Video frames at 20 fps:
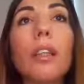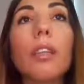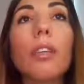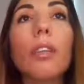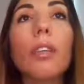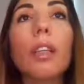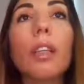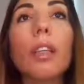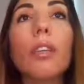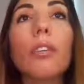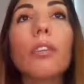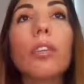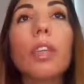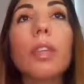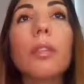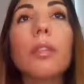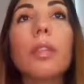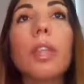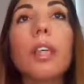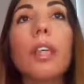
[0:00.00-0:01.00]
an oily or
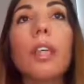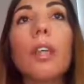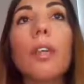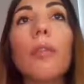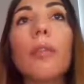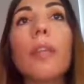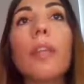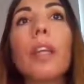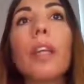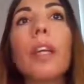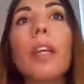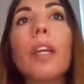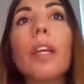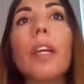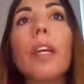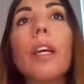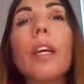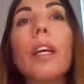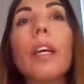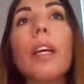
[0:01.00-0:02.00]
dry,
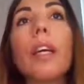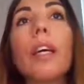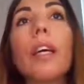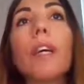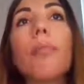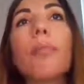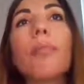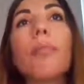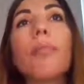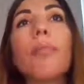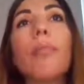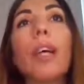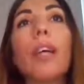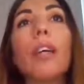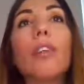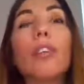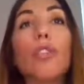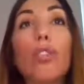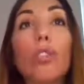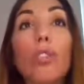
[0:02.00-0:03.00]
to
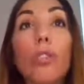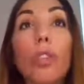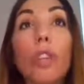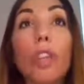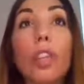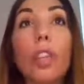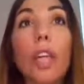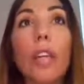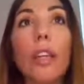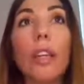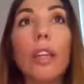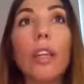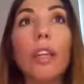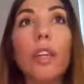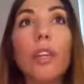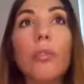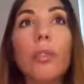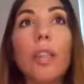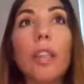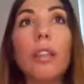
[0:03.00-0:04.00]
do the shading,
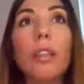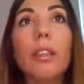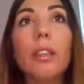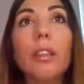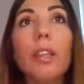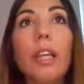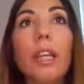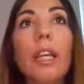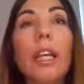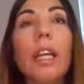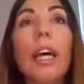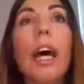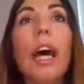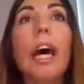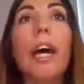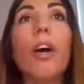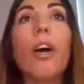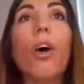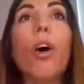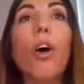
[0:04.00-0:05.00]
you mean?
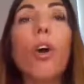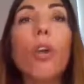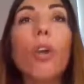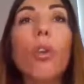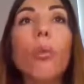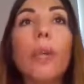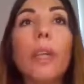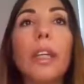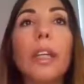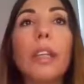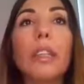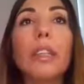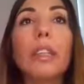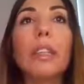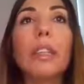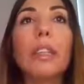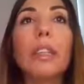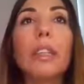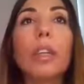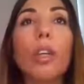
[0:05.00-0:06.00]
I
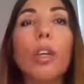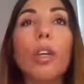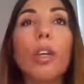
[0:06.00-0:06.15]
always